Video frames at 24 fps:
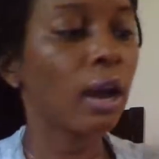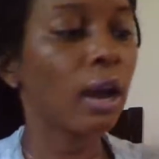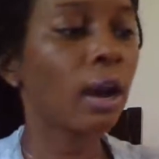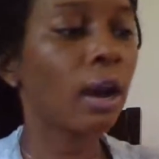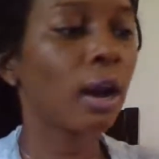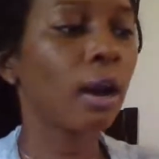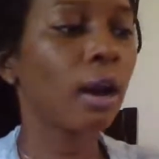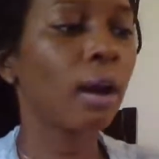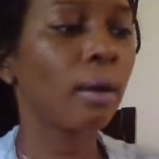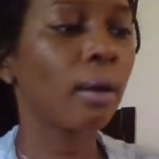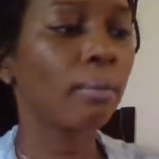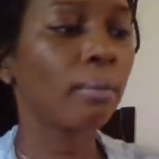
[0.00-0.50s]

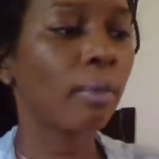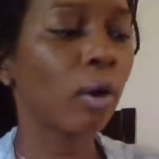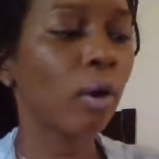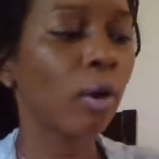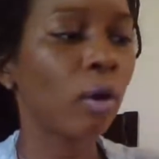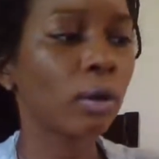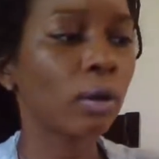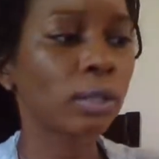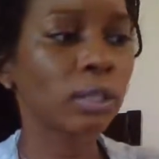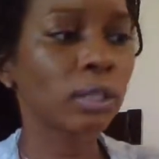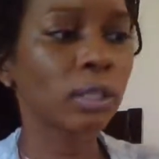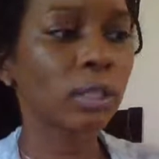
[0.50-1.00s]
Um,
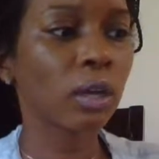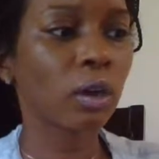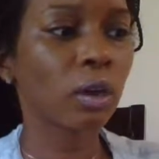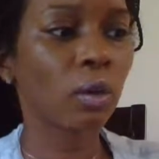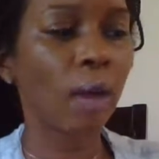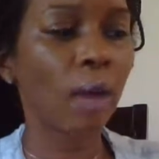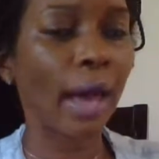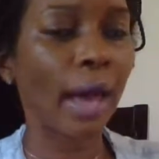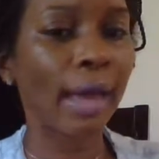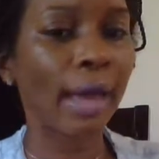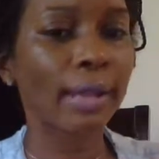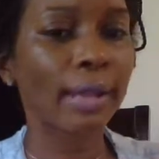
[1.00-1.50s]

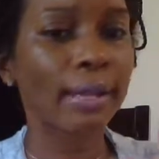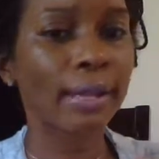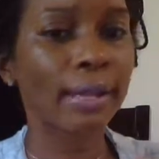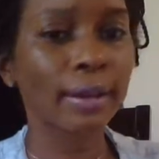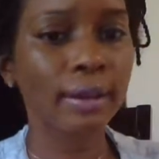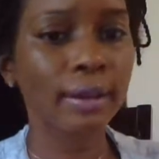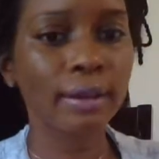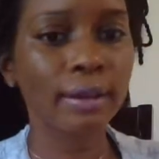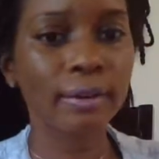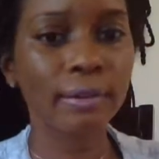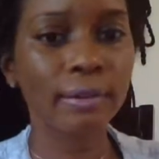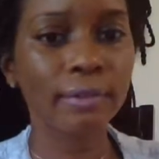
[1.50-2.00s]
also, I
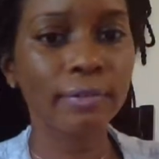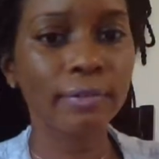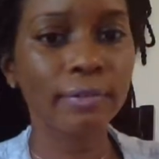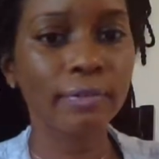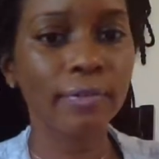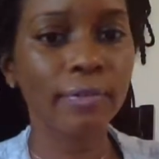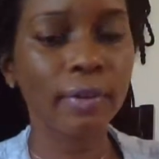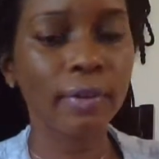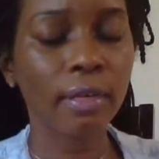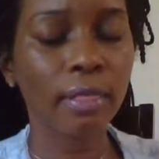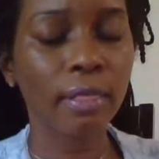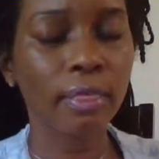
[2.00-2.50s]
love
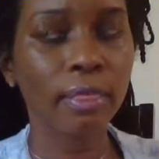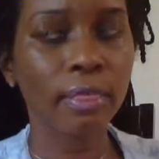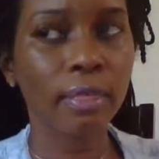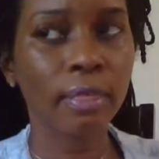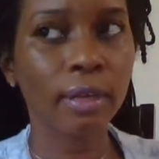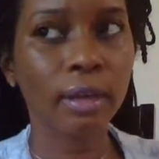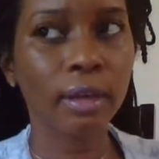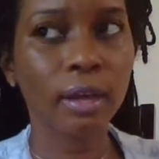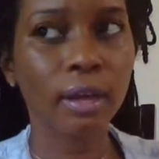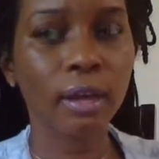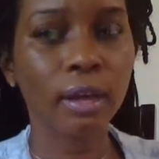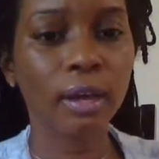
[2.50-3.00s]

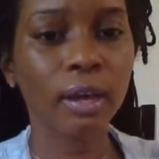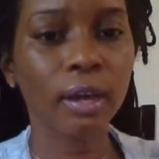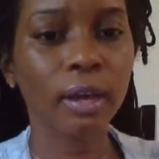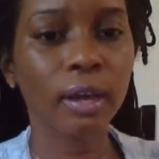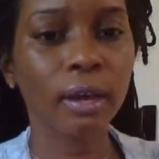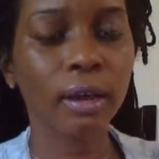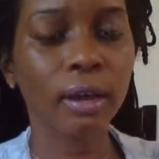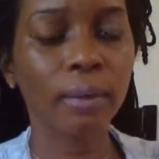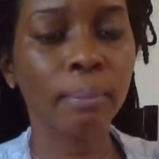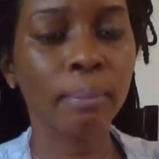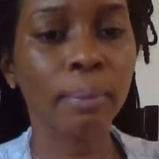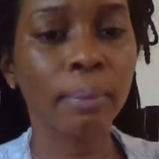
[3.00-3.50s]

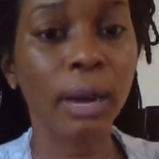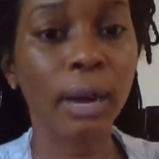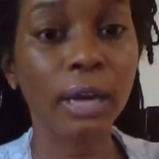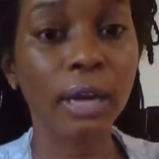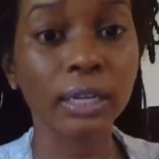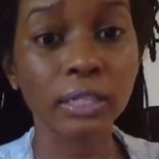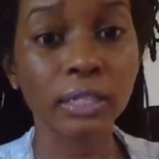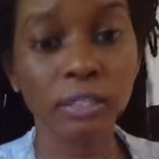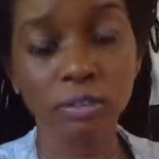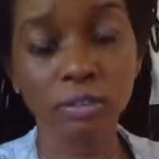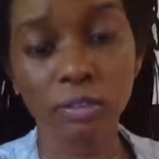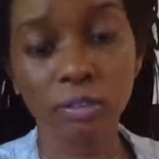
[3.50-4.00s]
the
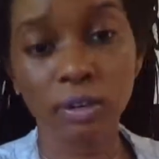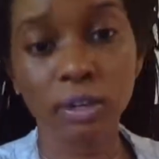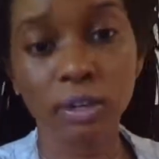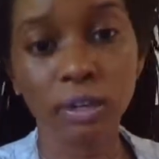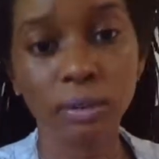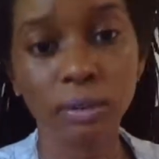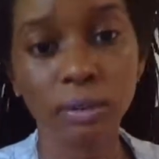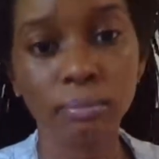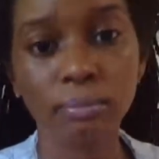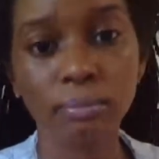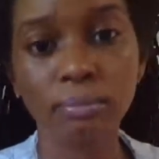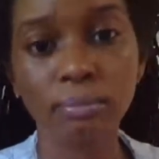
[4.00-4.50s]
body
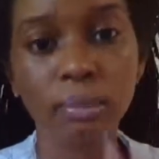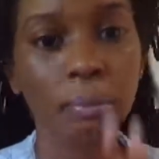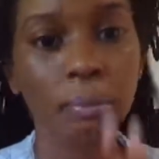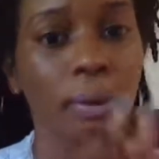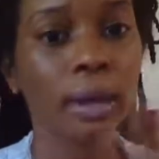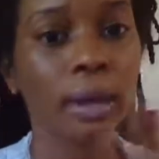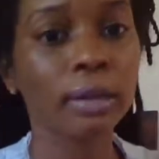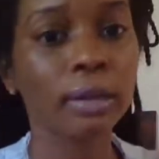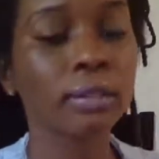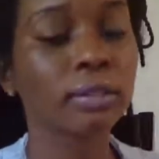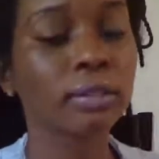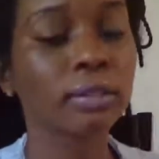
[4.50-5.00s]
scrub. The
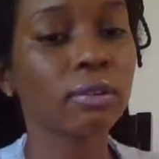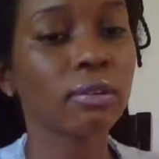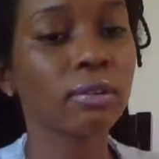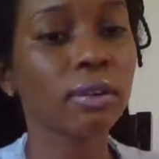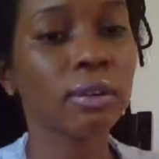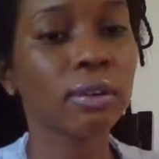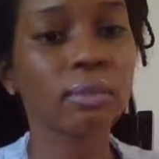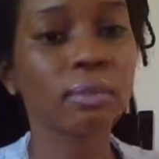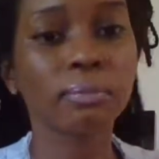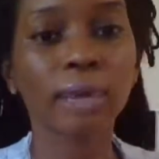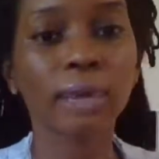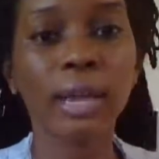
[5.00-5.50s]
body
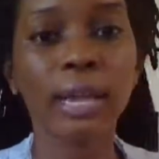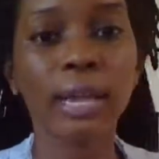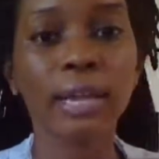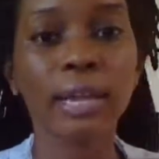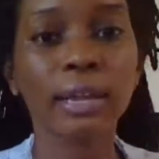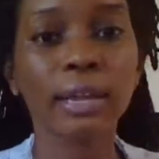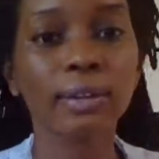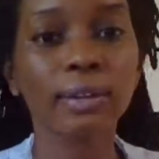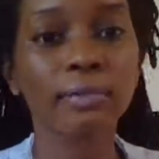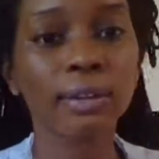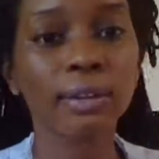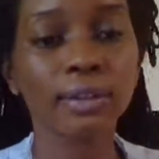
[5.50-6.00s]
scrub, I
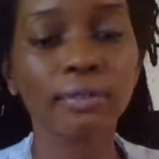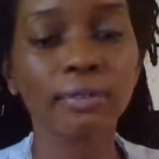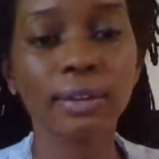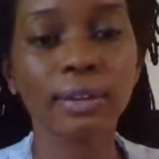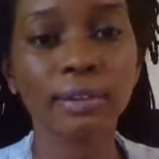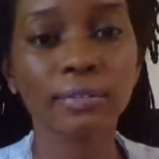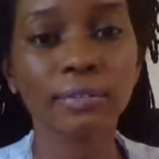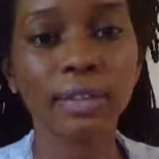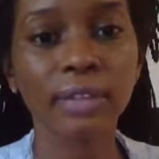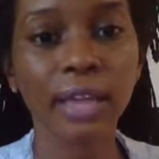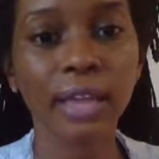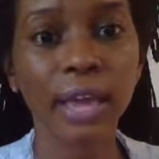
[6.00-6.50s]
love, love,
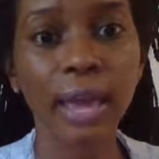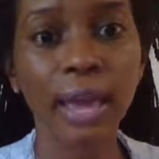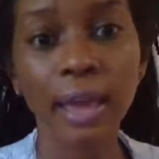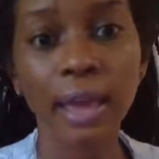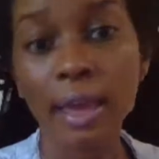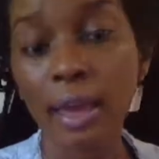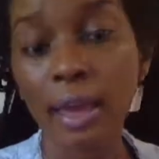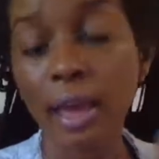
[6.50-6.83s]
love that.